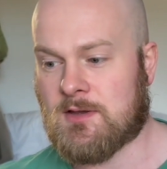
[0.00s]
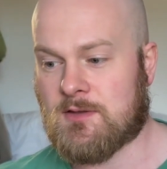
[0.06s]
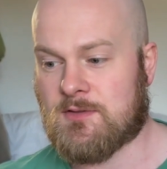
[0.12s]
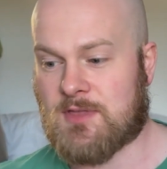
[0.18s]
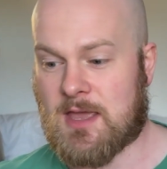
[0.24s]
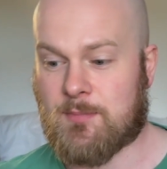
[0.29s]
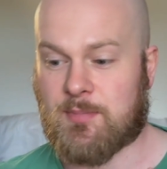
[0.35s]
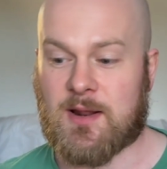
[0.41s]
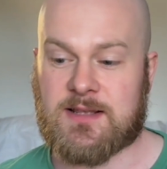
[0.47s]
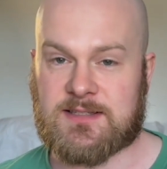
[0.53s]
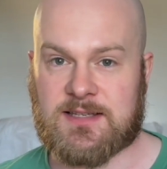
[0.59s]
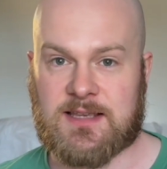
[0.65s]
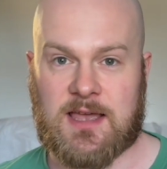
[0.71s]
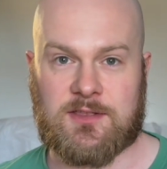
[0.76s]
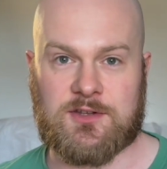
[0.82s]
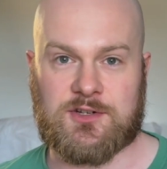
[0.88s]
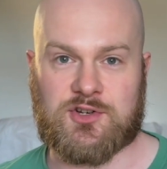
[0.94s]
They played
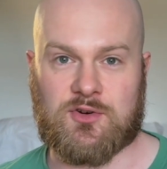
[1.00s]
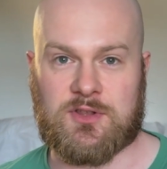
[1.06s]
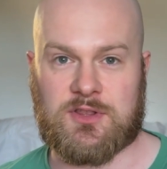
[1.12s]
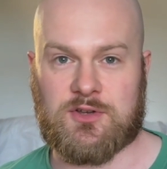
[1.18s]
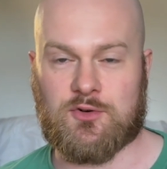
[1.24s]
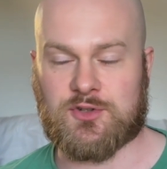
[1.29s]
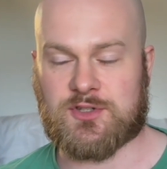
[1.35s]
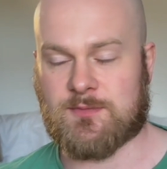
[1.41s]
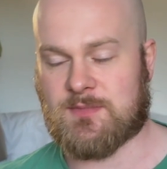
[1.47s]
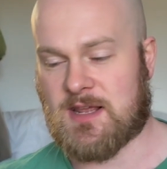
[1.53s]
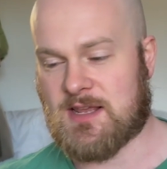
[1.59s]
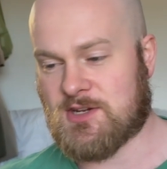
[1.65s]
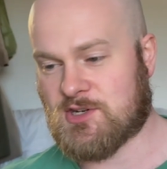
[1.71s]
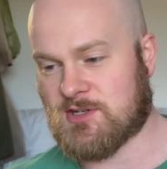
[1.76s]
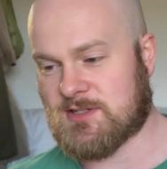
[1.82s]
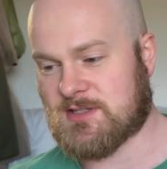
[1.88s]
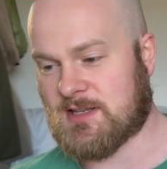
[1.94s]
together during the Autumn
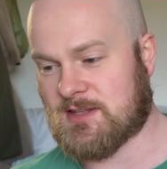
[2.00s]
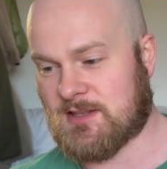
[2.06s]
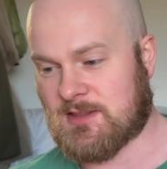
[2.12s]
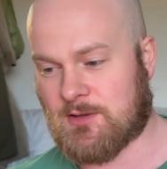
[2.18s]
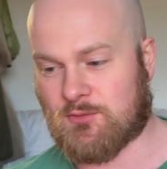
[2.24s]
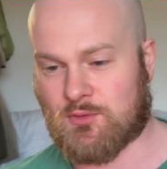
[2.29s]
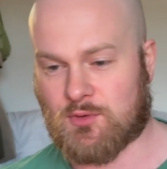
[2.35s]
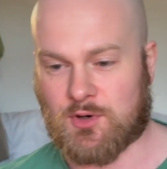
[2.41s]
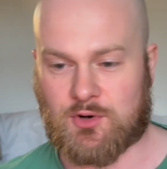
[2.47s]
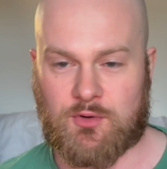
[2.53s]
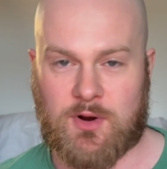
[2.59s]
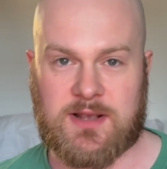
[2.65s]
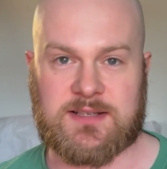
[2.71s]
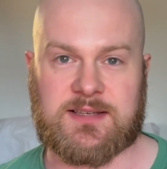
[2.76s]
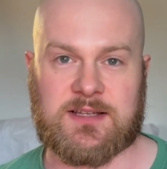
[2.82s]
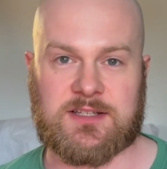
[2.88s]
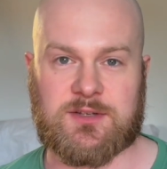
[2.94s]
Nations. I think they were a
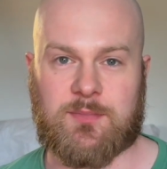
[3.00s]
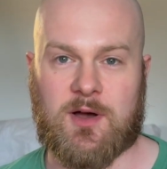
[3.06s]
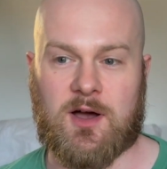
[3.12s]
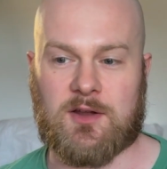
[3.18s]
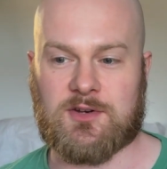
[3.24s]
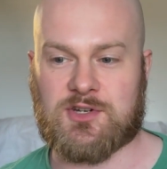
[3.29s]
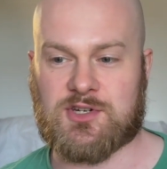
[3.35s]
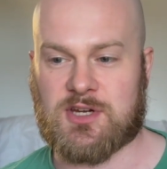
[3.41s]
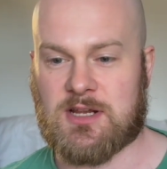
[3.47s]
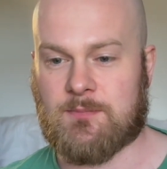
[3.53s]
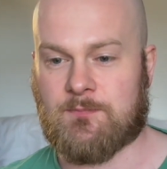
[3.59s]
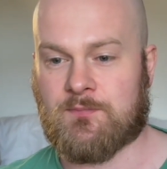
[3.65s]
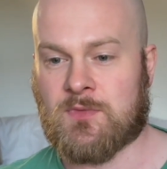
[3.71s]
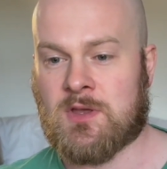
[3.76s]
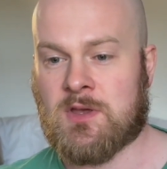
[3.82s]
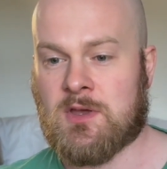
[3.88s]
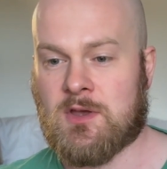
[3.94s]
great centre partnership.
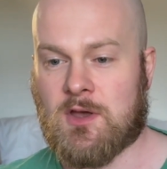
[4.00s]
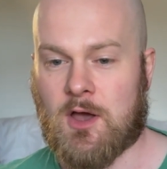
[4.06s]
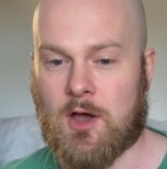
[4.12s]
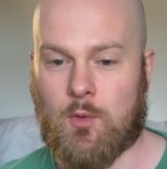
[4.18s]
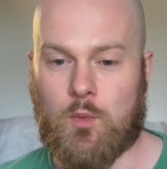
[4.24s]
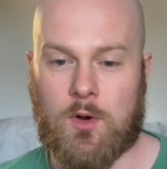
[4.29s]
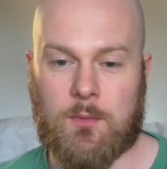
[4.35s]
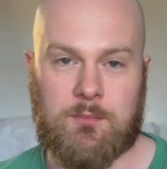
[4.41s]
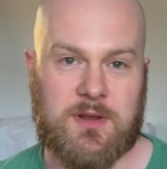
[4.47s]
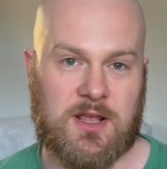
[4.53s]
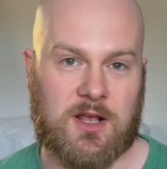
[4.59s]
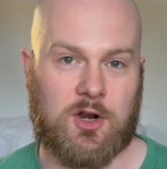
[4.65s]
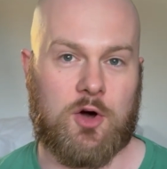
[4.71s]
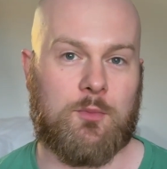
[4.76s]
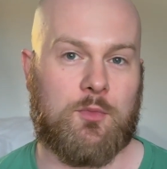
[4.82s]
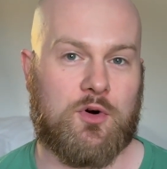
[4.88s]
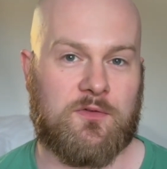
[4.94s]
One being a
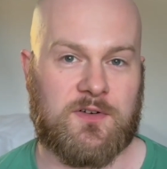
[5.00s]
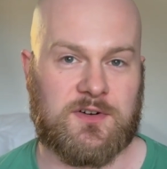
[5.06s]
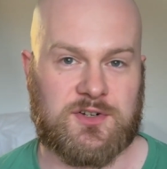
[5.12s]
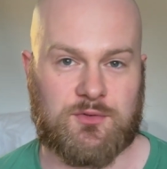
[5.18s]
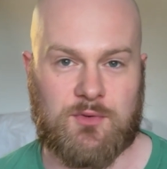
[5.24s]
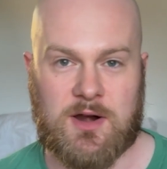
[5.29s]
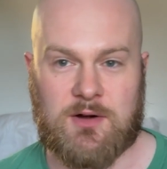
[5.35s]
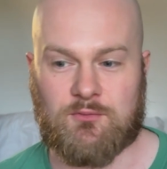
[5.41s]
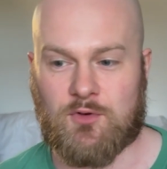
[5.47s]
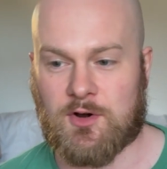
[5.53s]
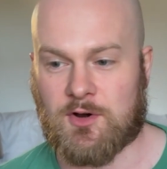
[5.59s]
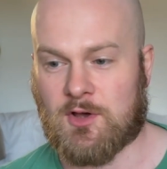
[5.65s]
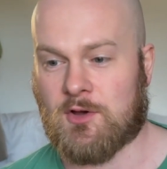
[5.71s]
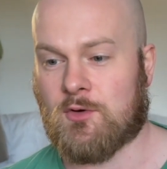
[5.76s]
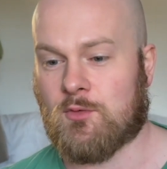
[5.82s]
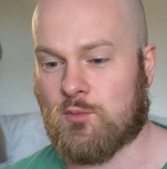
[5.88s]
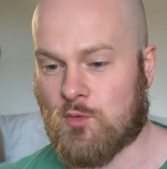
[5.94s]
lot more of a direct
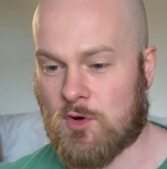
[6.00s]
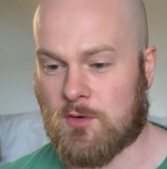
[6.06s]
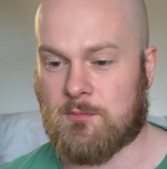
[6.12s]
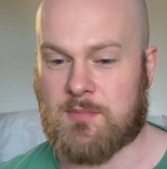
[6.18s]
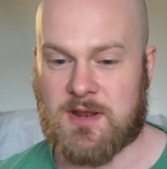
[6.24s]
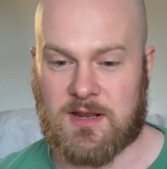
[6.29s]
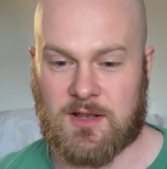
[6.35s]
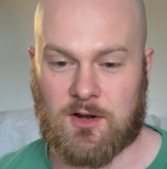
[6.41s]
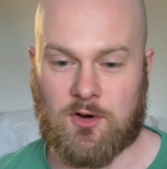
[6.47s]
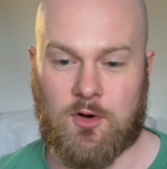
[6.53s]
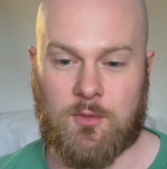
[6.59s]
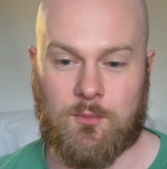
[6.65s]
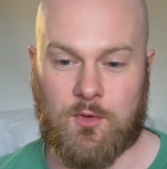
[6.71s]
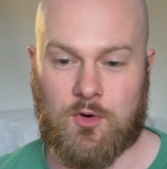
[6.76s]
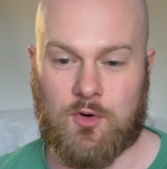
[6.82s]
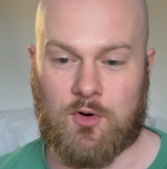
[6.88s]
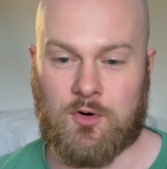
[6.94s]
runner. One being a lot
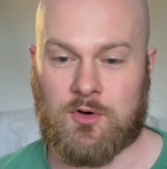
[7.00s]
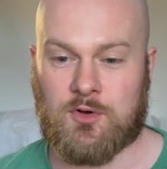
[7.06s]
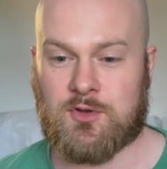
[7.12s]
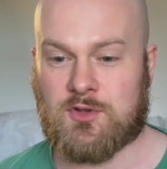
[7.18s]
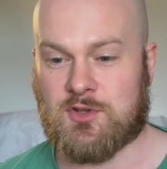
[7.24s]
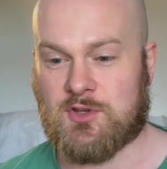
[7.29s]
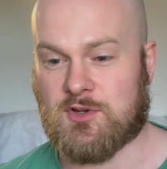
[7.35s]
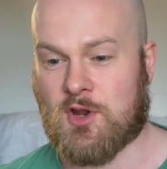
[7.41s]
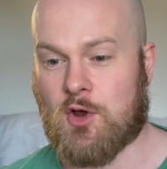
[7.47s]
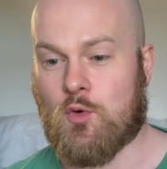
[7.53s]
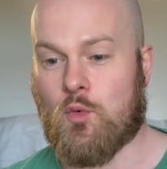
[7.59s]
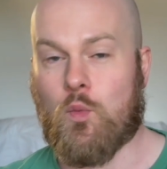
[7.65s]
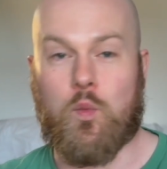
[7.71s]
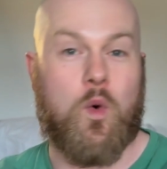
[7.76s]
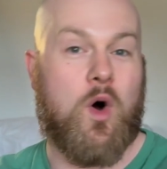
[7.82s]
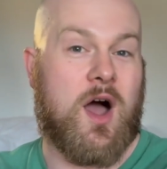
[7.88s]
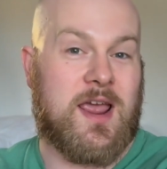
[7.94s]
more,
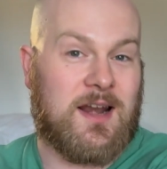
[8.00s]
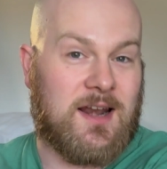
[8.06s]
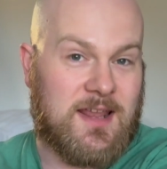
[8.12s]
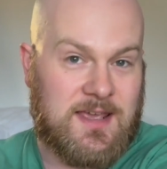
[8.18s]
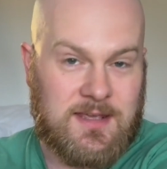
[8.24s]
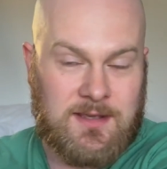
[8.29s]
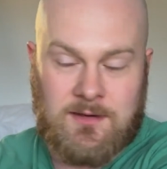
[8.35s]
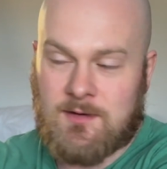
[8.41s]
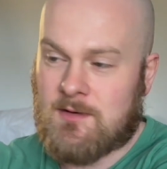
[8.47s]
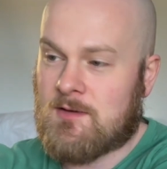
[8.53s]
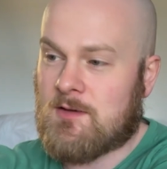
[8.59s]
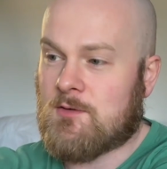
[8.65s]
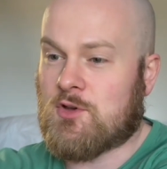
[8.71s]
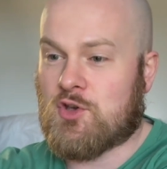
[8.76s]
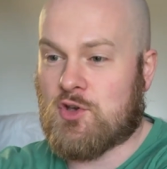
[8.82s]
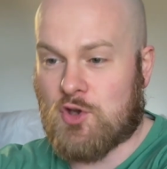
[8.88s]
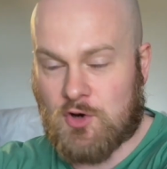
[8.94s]
wily,
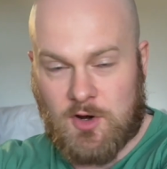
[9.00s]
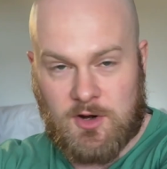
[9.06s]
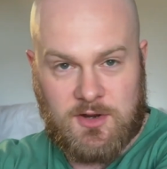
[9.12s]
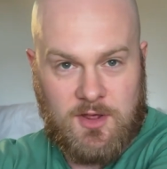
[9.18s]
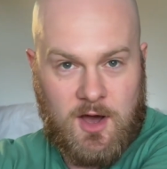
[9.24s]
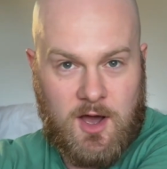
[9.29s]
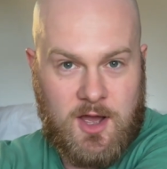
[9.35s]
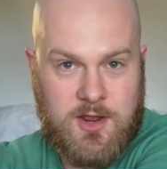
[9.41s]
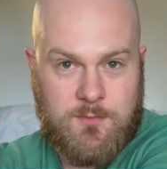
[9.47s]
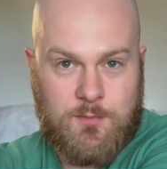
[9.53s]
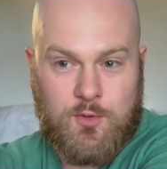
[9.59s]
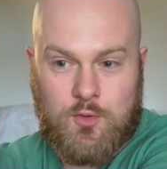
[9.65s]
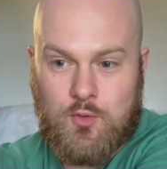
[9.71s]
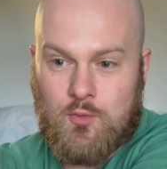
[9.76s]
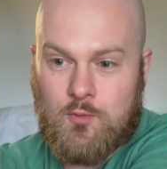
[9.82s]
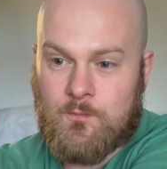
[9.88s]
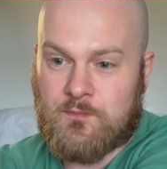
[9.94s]
good under the high
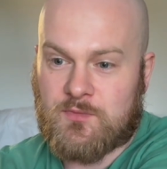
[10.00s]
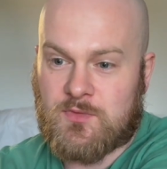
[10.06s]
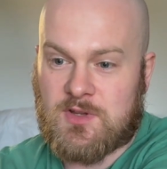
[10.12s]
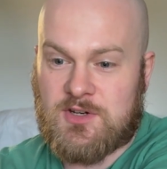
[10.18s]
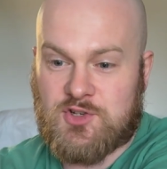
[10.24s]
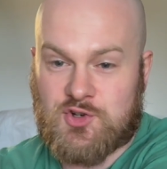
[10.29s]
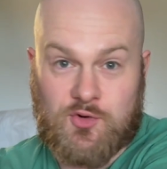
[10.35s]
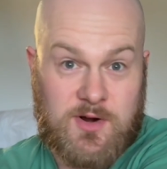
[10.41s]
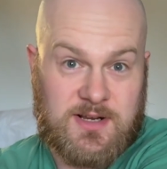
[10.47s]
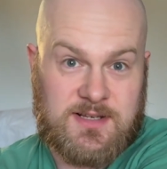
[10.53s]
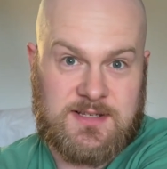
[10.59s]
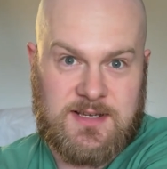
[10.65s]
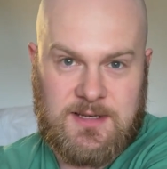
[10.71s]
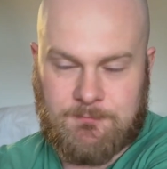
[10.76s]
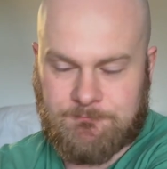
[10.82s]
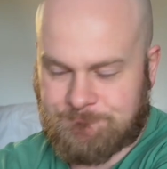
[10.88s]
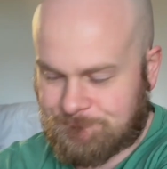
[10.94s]
ball and
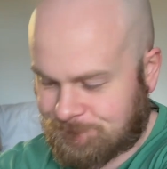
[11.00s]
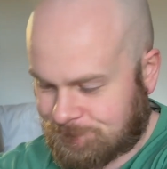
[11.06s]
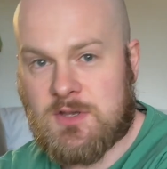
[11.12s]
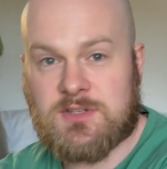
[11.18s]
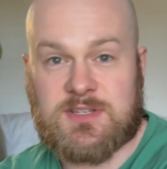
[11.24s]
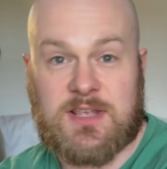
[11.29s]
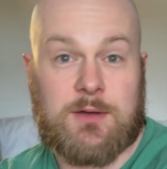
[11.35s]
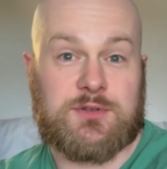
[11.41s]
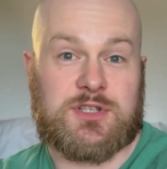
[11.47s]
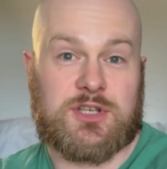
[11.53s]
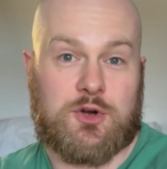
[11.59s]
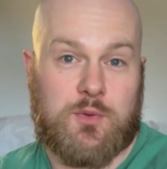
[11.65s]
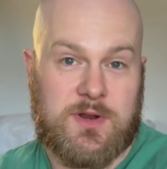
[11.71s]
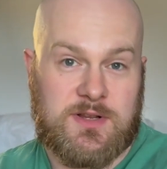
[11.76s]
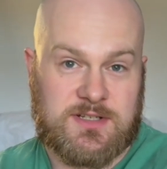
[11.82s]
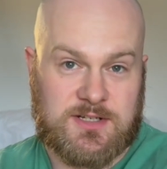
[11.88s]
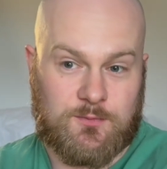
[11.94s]
tricksy. So that was the
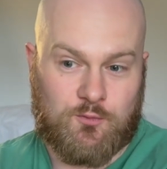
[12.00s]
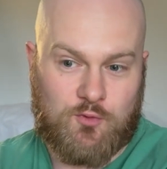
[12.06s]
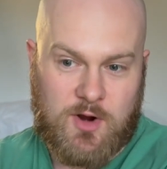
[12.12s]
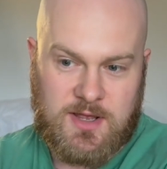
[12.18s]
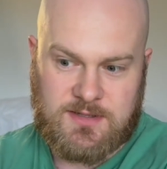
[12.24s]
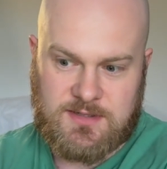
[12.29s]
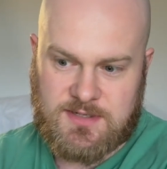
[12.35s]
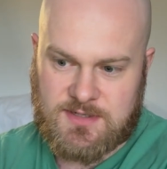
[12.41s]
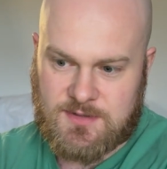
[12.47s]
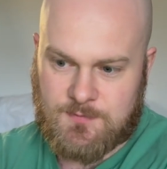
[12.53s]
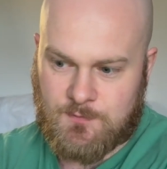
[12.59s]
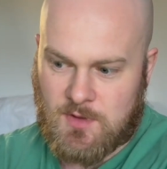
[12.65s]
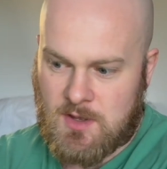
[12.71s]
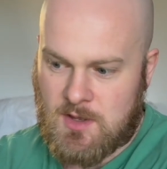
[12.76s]
Queensland Reds.